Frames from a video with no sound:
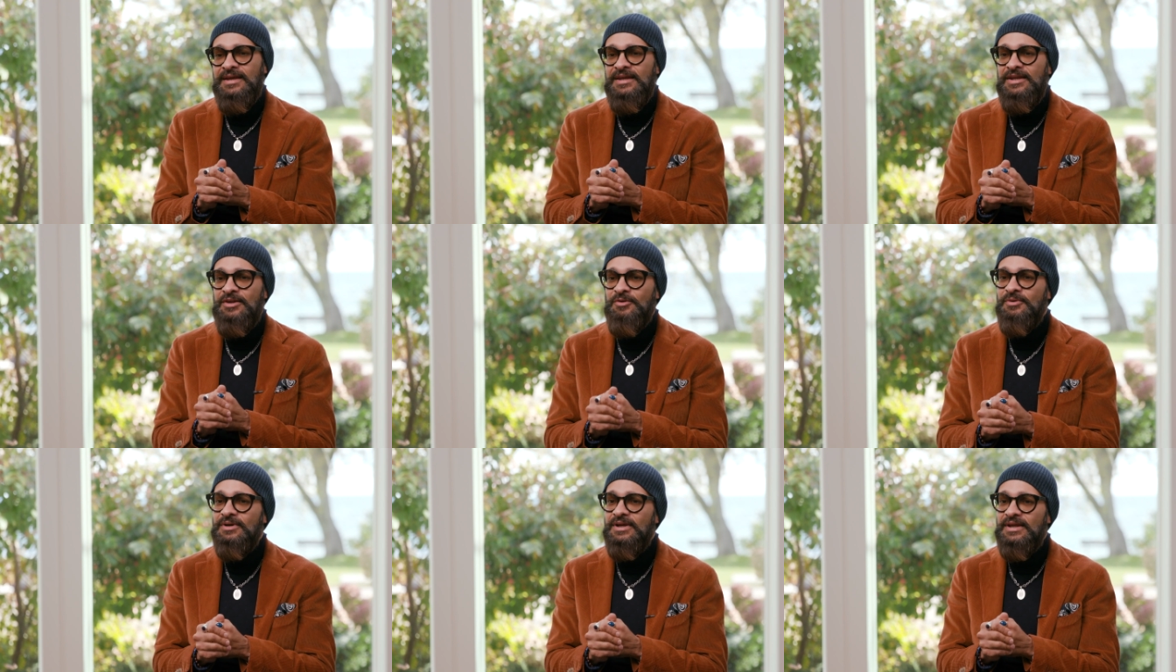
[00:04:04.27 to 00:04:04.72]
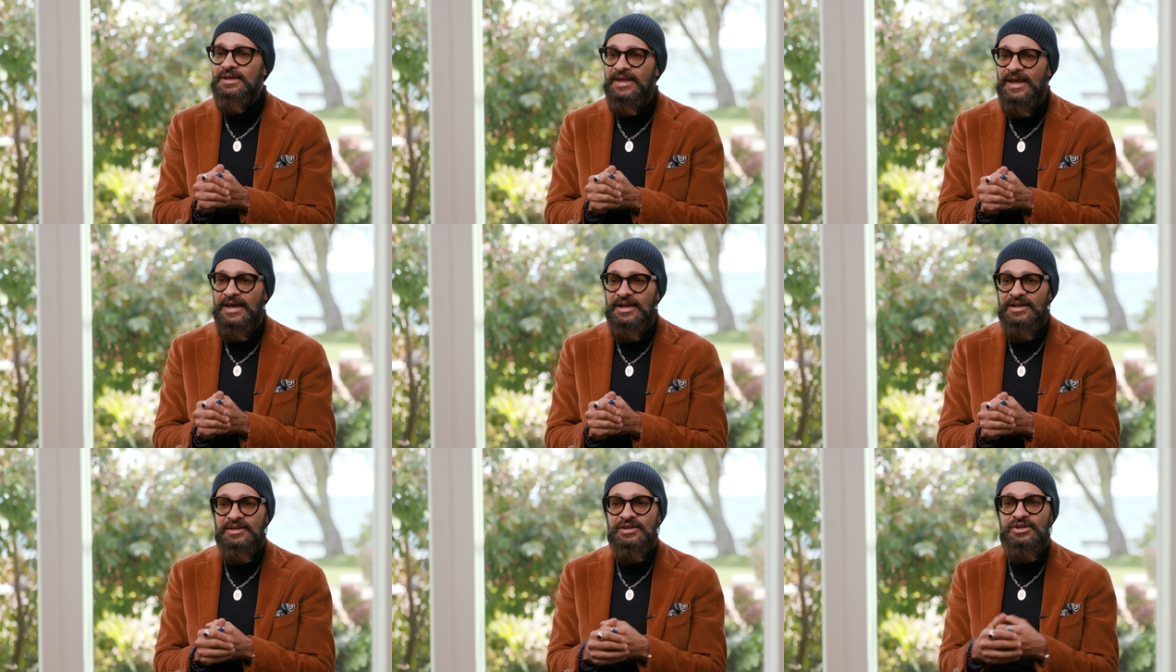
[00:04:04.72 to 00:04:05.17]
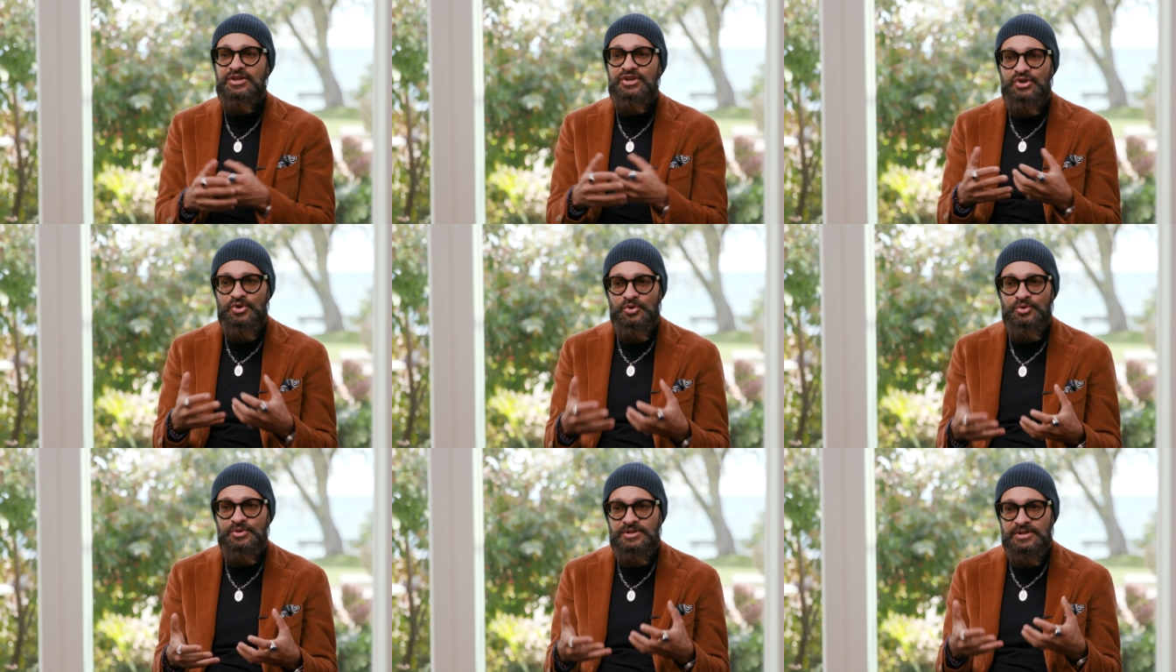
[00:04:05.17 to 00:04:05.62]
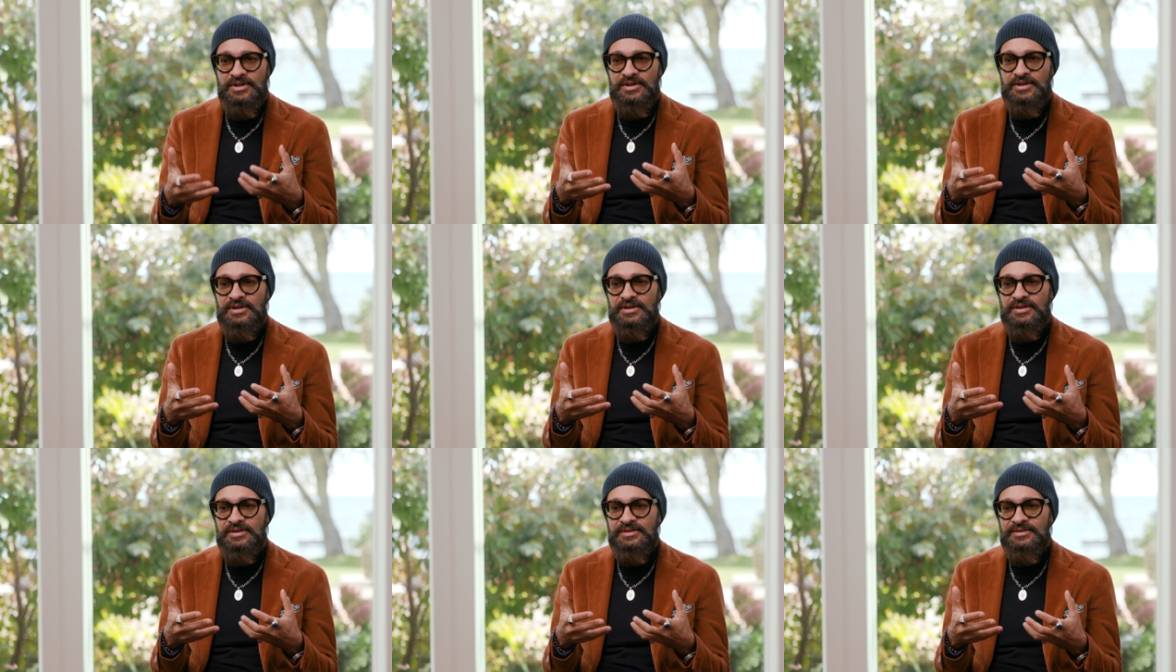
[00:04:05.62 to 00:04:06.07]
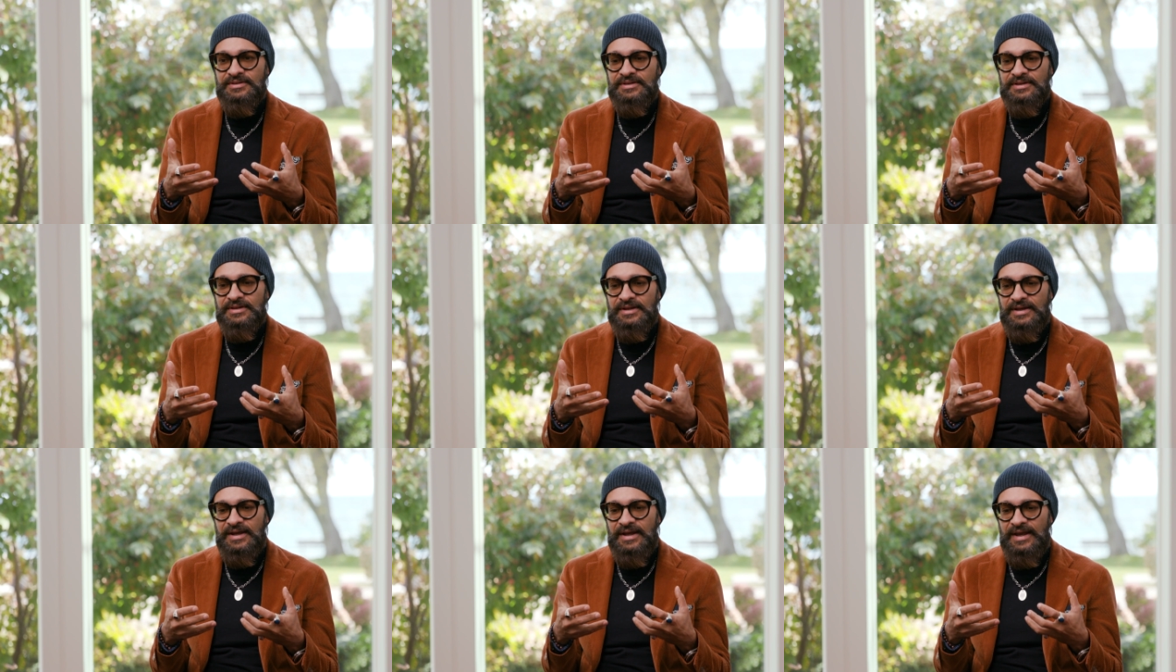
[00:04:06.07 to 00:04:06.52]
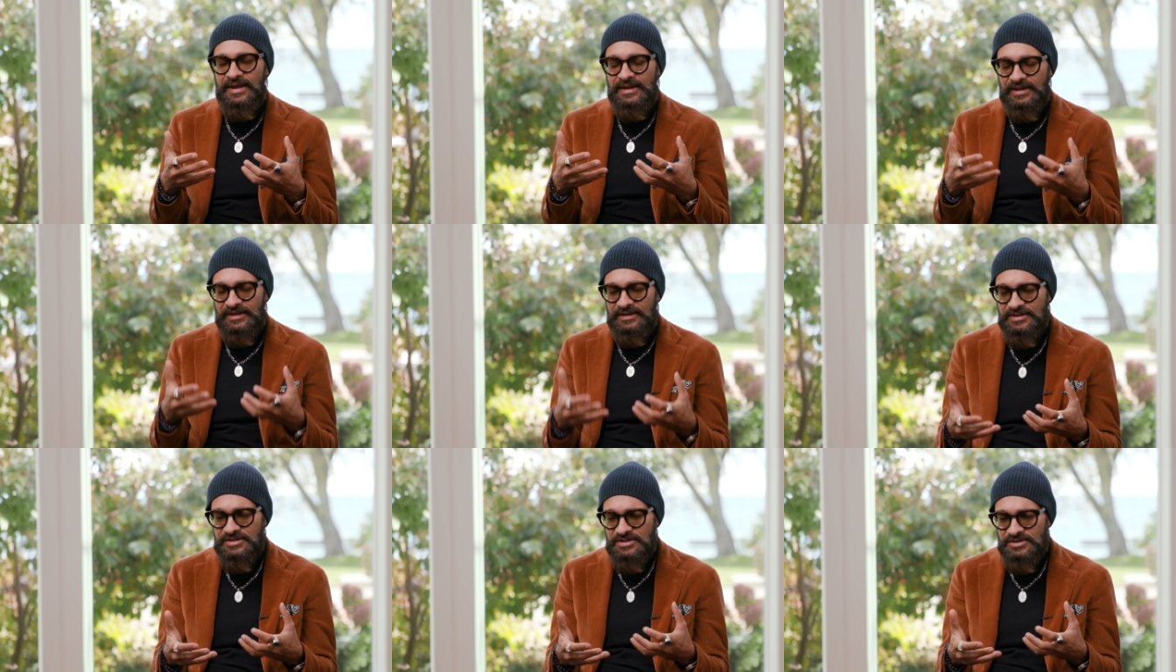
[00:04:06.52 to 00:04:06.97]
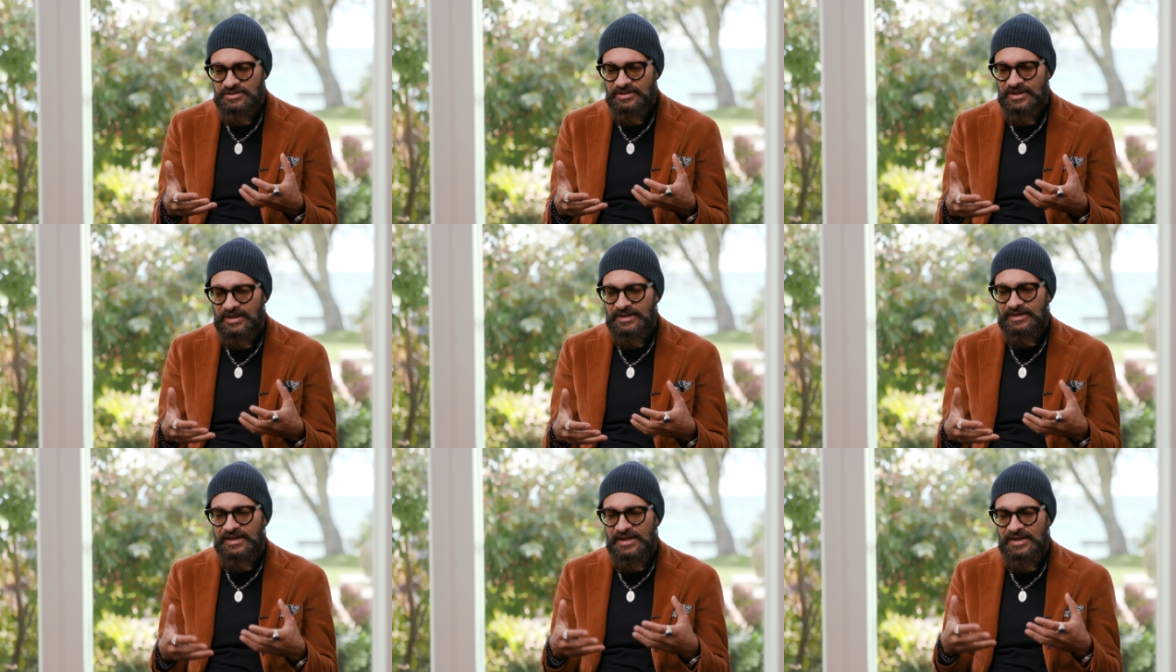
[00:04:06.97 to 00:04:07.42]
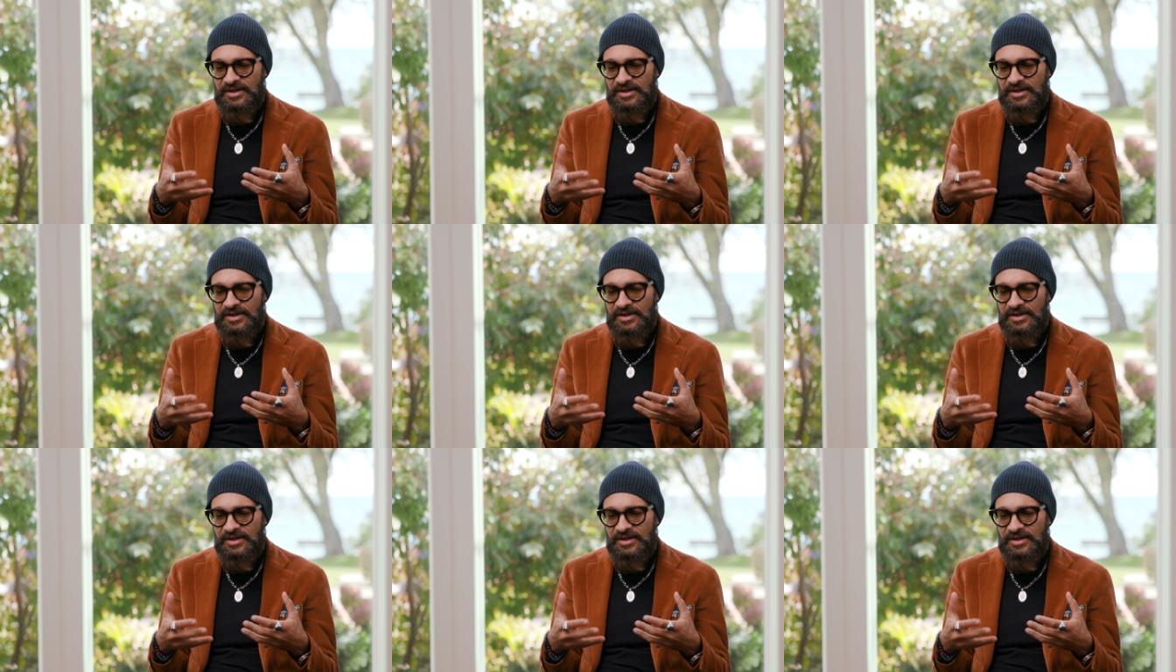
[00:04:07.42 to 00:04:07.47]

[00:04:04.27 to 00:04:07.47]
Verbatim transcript: You know, get a good, in addition to that,